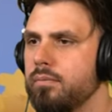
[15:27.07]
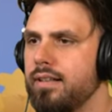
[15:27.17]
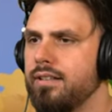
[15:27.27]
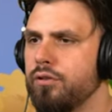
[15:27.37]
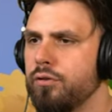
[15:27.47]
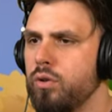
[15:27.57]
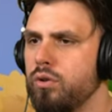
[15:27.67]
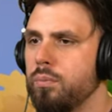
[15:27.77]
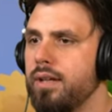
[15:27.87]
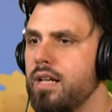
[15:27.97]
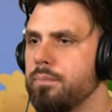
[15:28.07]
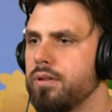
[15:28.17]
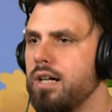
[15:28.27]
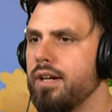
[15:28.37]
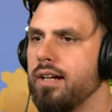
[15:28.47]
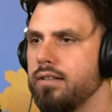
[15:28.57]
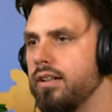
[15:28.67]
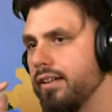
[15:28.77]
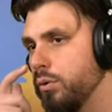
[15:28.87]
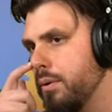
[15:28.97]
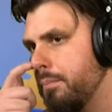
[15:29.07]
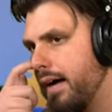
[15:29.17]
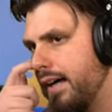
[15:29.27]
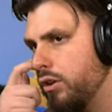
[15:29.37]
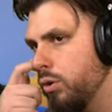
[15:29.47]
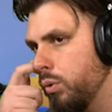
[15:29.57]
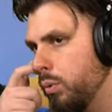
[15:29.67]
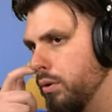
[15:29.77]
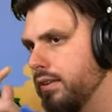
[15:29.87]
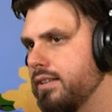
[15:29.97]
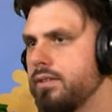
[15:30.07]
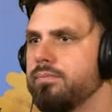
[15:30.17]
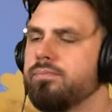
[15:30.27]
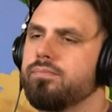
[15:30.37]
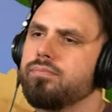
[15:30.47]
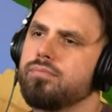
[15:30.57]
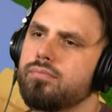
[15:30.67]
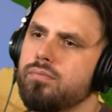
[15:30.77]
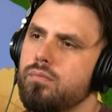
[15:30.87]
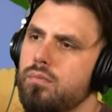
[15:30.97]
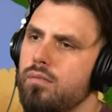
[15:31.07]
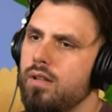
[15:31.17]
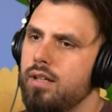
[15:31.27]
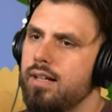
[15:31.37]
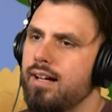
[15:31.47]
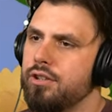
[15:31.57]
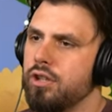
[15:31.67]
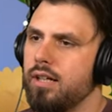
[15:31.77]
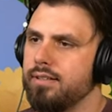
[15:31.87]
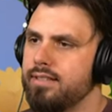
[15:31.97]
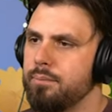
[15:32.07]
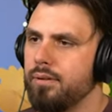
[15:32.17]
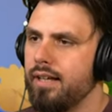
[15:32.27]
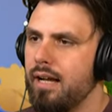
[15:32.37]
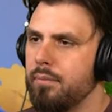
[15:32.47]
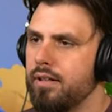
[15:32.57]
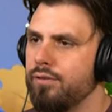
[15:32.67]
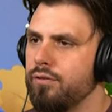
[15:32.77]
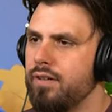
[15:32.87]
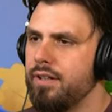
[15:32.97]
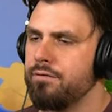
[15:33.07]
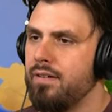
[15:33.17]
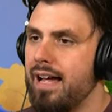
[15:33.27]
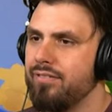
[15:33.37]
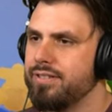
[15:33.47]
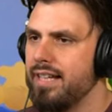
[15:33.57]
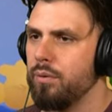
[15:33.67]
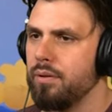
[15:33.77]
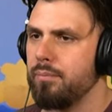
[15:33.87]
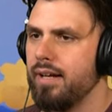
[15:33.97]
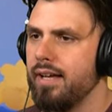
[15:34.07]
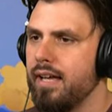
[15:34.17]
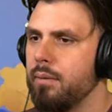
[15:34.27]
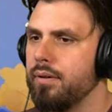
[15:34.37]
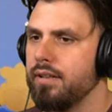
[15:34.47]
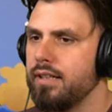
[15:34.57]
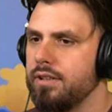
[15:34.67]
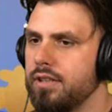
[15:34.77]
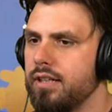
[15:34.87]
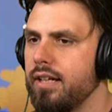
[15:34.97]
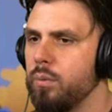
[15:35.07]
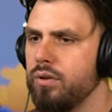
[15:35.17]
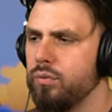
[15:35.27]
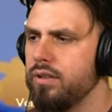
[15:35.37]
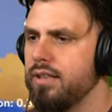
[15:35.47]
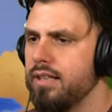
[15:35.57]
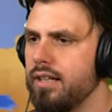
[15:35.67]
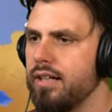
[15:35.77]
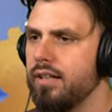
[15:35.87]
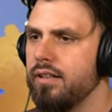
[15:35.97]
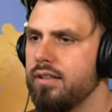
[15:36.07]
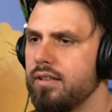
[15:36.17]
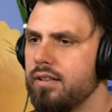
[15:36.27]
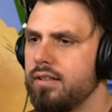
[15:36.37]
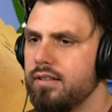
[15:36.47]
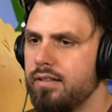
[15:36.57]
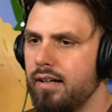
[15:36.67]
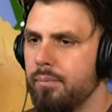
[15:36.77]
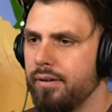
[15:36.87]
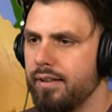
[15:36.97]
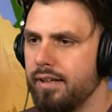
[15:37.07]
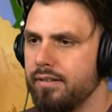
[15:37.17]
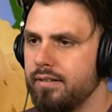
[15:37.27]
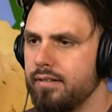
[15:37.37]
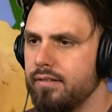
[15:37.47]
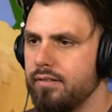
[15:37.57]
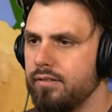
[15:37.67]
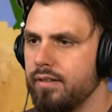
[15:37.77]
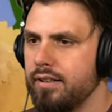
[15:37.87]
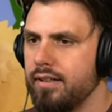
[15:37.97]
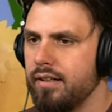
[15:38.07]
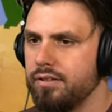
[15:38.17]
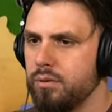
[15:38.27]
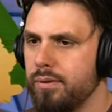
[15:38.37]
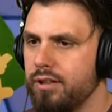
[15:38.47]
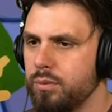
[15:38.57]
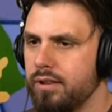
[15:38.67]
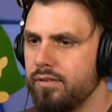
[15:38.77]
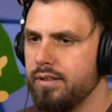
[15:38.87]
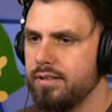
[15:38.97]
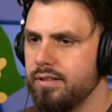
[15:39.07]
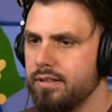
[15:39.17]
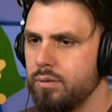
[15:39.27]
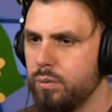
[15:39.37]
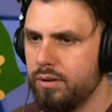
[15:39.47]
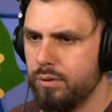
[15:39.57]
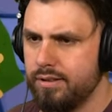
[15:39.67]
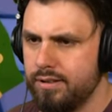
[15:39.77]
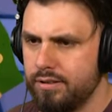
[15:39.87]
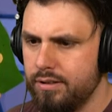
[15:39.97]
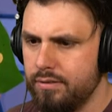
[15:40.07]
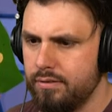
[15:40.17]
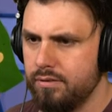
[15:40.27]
Let the food to obtain a product. Okay, so we can buy tools. Gotcha. Simple hammer. If you find five sal, we can buy a hammer. Gotcha. Okay, we don't really care about that right now, so might as well leave it as is. What, what does this do?